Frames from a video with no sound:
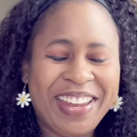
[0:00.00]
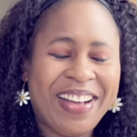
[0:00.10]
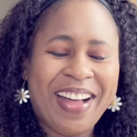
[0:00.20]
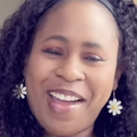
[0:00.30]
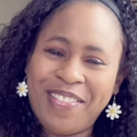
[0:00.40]

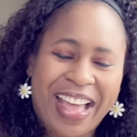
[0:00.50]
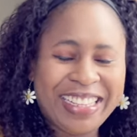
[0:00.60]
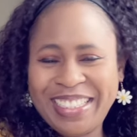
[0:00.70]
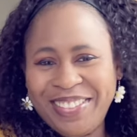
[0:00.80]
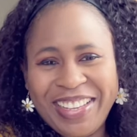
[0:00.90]
I'm that
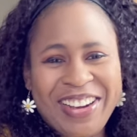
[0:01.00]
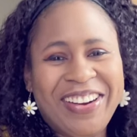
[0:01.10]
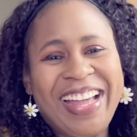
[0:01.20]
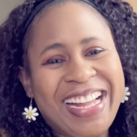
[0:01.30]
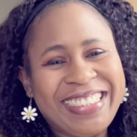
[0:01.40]
TV
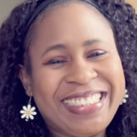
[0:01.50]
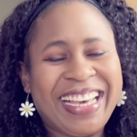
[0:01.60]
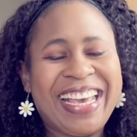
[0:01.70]
girl SA,